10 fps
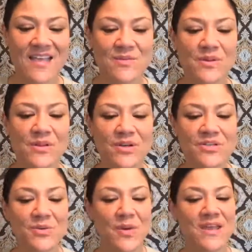As we look
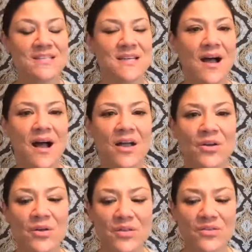to ways to
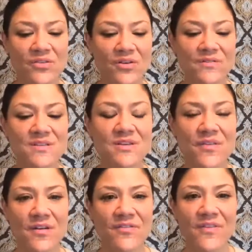honor the service
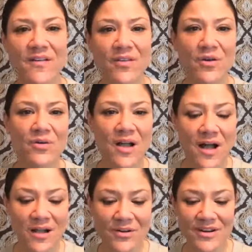of our fellow
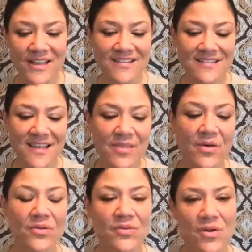congregants and
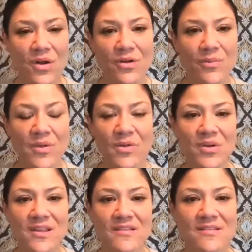those in our
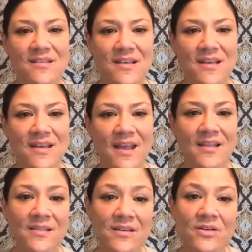communities
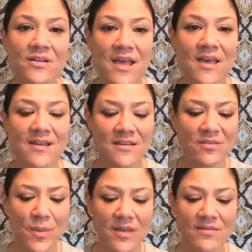in little and
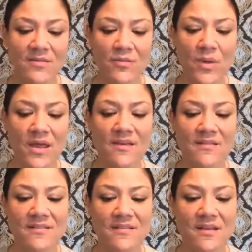expansive ways,
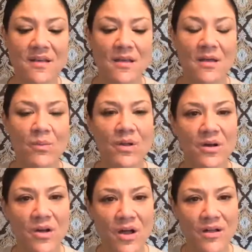we
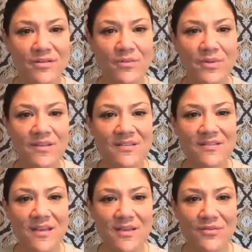are called to be a
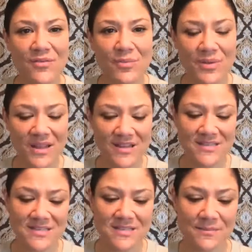safe place,